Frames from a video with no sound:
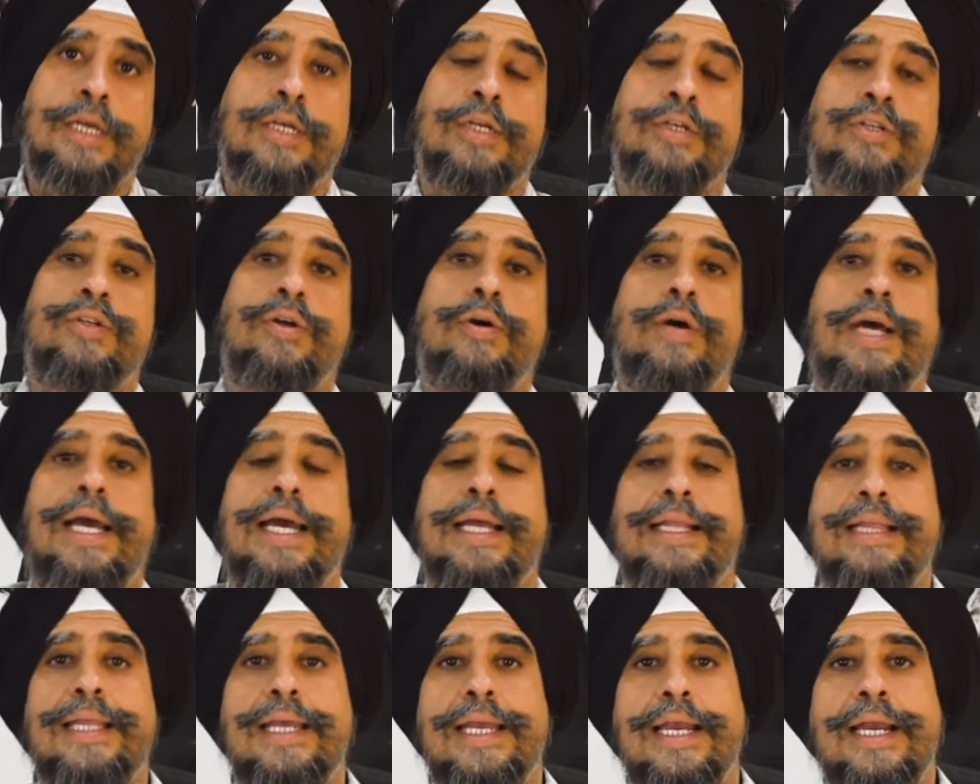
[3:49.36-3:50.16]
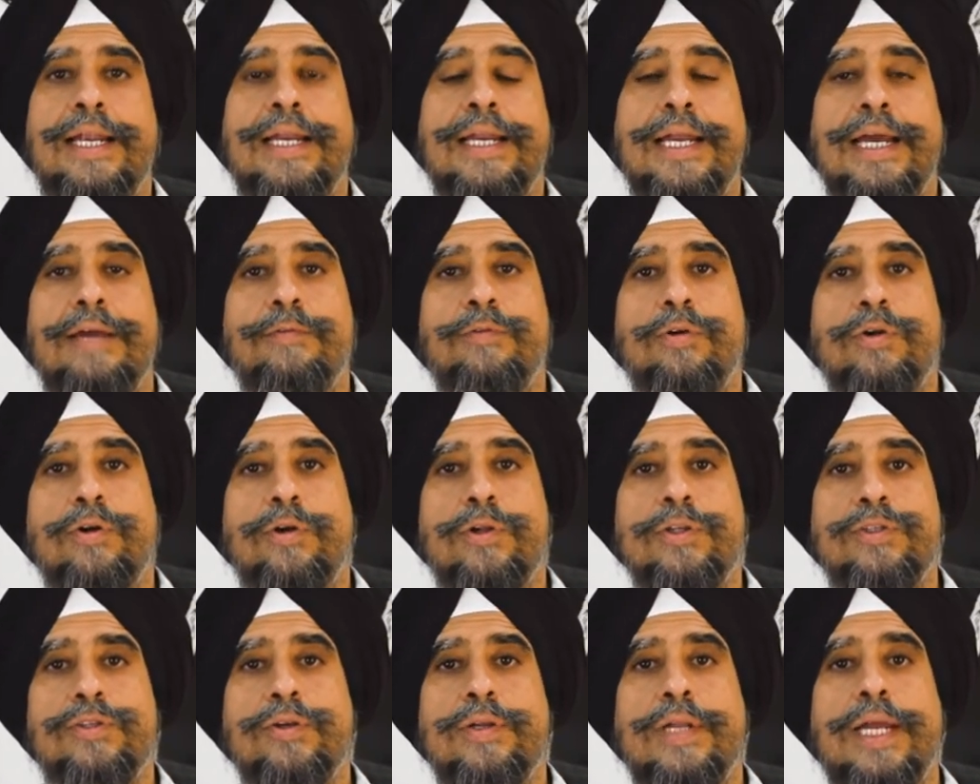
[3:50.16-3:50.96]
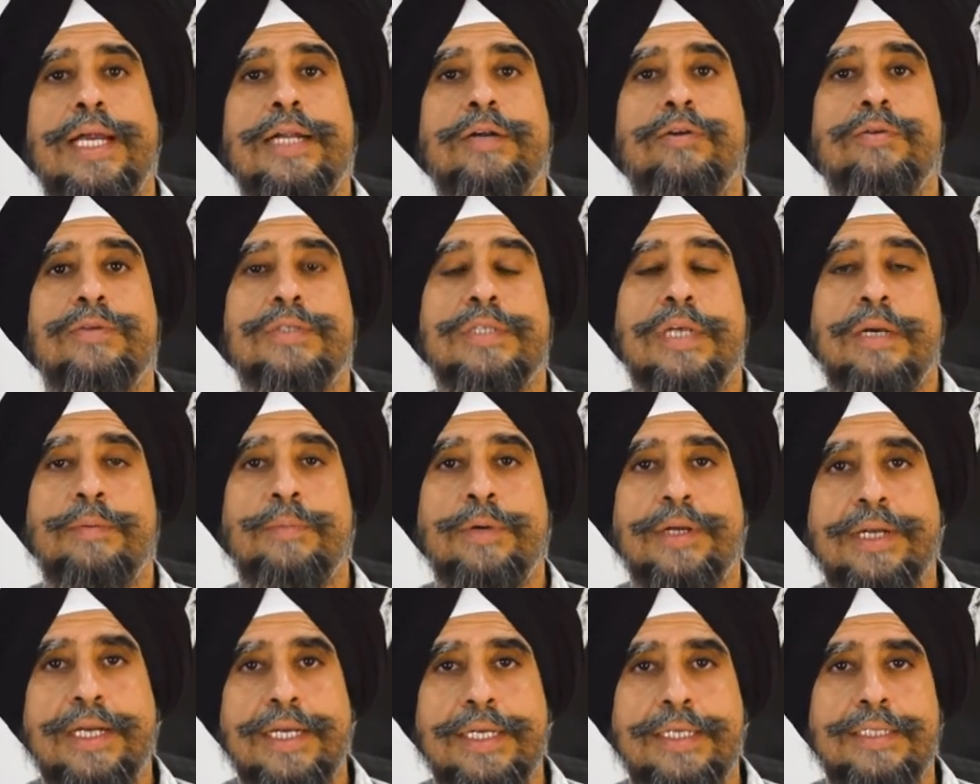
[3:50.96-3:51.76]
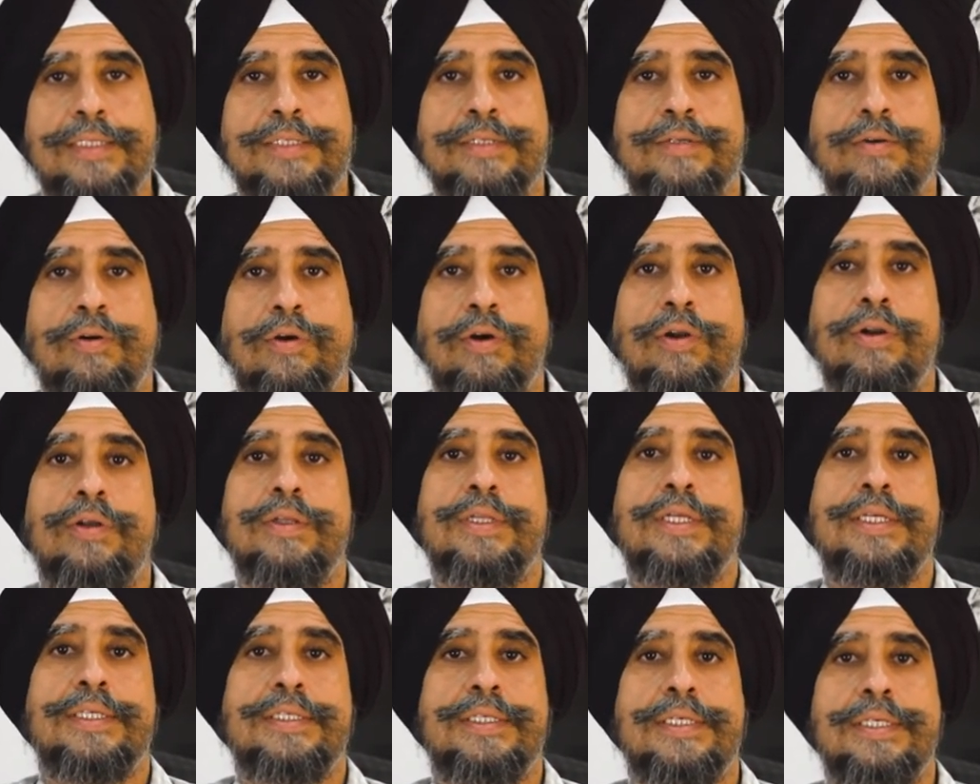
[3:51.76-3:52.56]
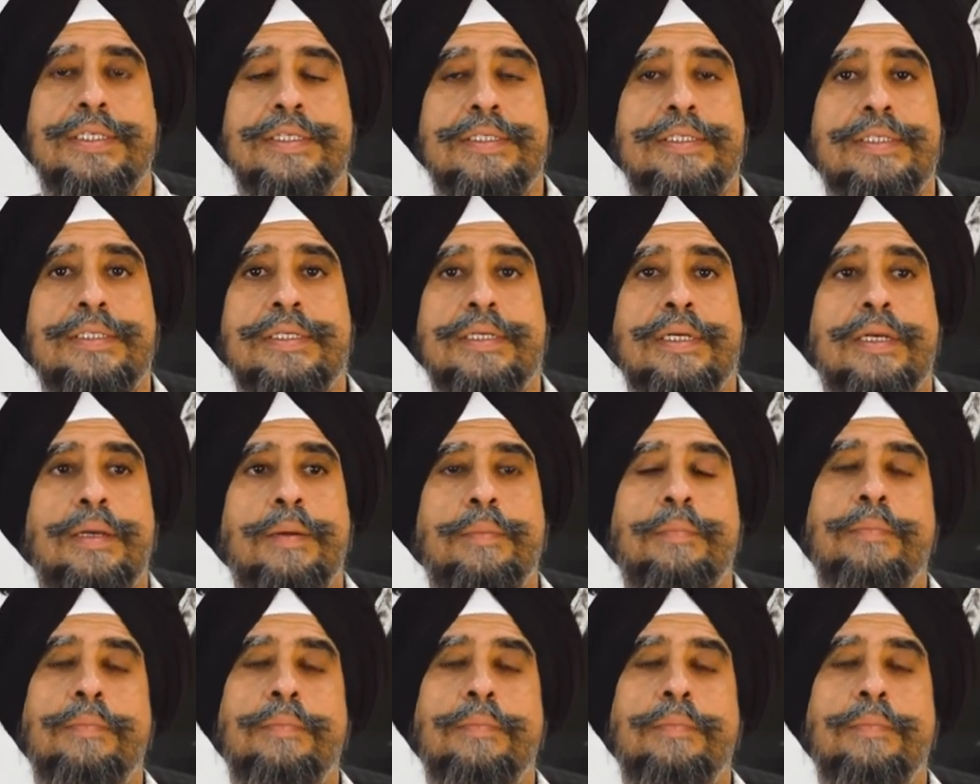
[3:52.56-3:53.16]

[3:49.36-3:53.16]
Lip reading: So at the end, I would also like to summarize all of this is,